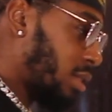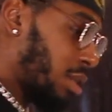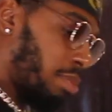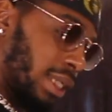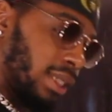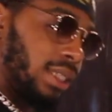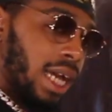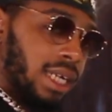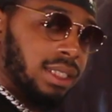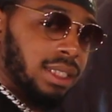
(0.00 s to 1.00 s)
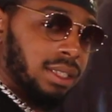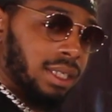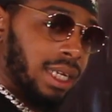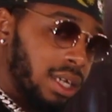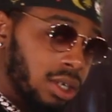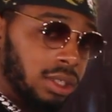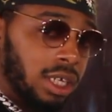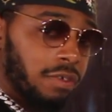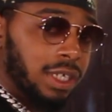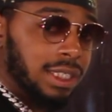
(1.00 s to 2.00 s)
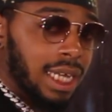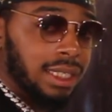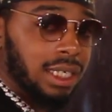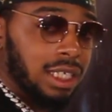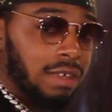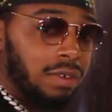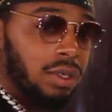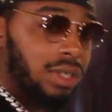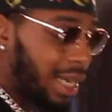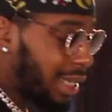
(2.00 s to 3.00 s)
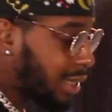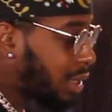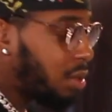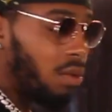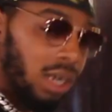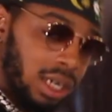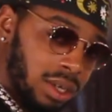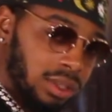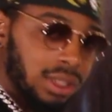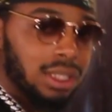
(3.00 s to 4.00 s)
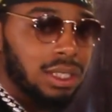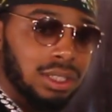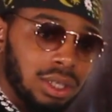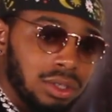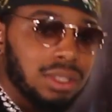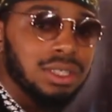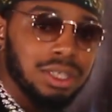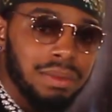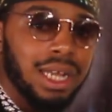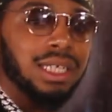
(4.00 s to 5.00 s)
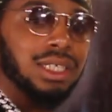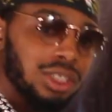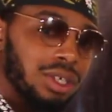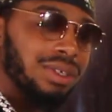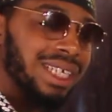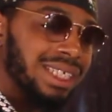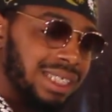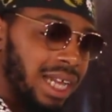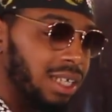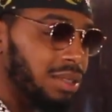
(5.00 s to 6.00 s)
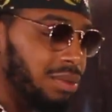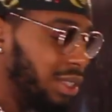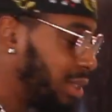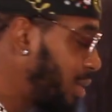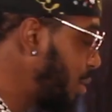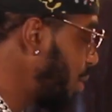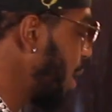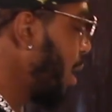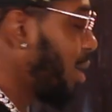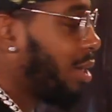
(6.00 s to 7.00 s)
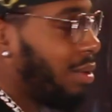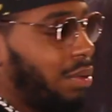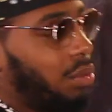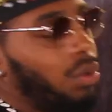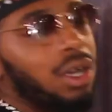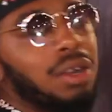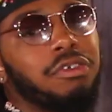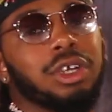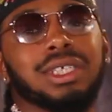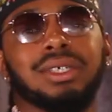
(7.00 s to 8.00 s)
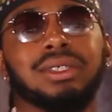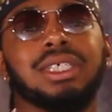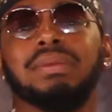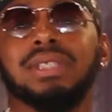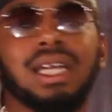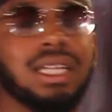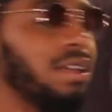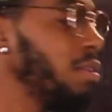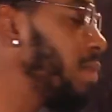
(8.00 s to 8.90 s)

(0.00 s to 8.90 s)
the business side is a little different. It's not that difficult. Like I said, you want coaching and consulting, somebody can show you exactly what to do. You know, one of the first little tips I give you,